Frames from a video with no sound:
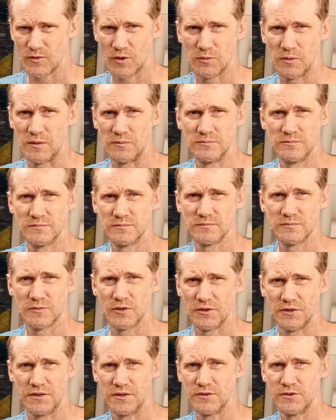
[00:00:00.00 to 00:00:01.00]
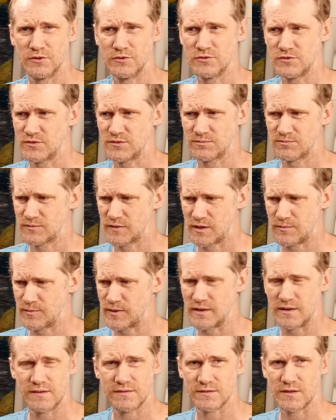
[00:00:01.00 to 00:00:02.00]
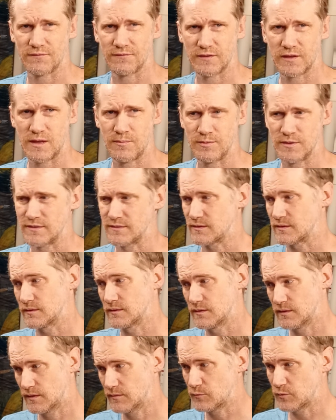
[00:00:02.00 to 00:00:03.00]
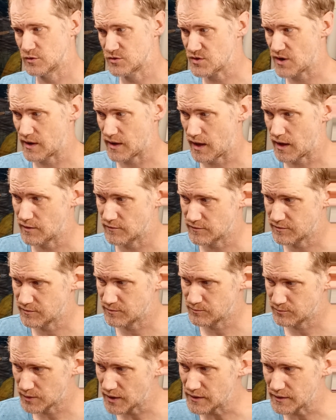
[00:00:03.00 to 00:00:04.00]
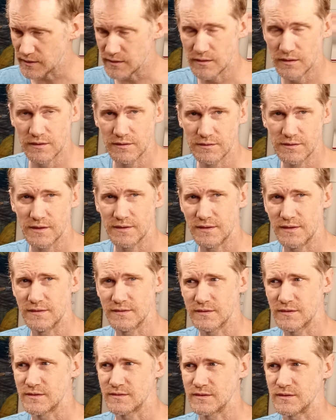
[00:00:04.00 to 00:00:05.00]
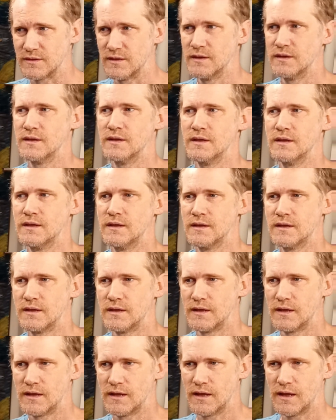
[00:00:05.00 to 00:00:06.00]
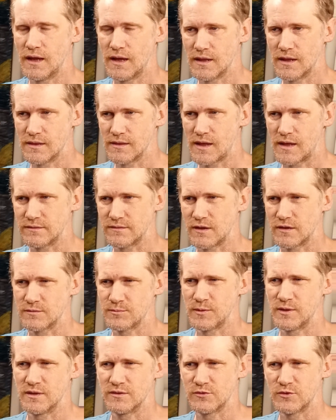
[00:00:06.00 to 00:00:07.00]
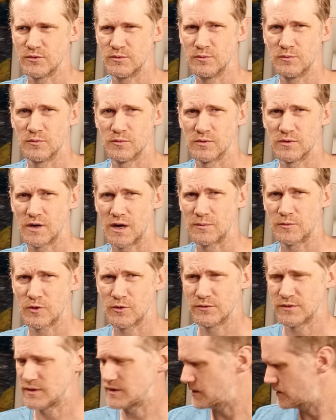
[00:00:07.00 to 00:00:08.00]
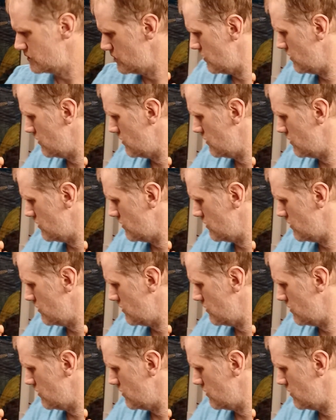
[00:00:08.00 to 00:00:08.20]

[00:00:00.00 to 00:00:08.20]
Oh well. All you can do is just keep getting stuff to keep listing, which I have plenty that needs listed. And that takes me into where I'm going today.